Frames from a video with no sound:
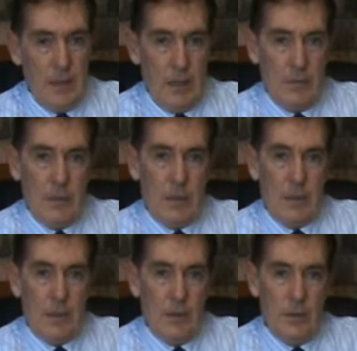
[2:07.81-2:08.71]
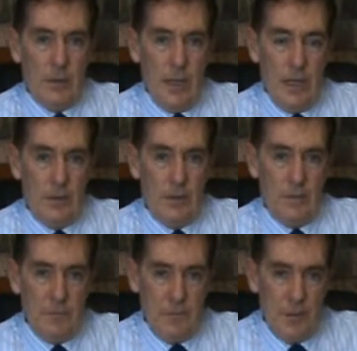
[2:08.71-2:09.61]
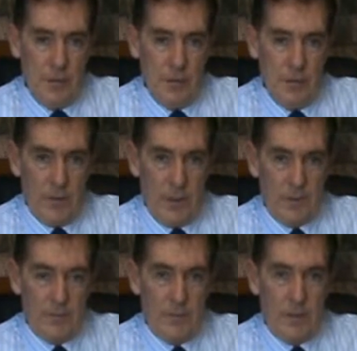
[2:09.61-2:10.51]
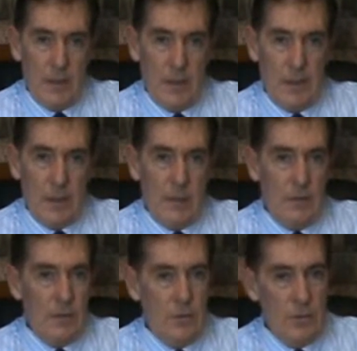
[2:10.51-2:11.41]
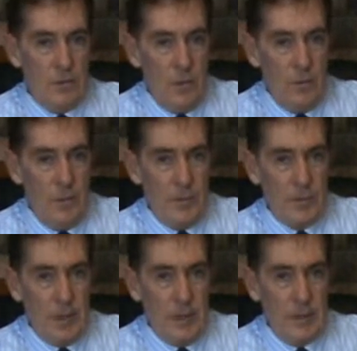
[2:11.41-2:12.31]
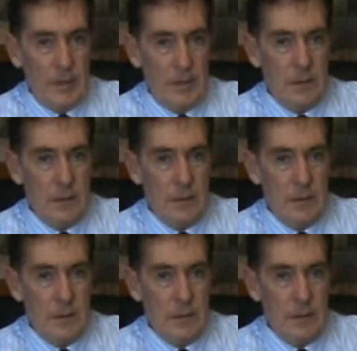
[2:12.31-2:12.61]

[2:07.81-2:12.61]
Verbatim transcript: Now, in order to help you further with that, if you go to my website,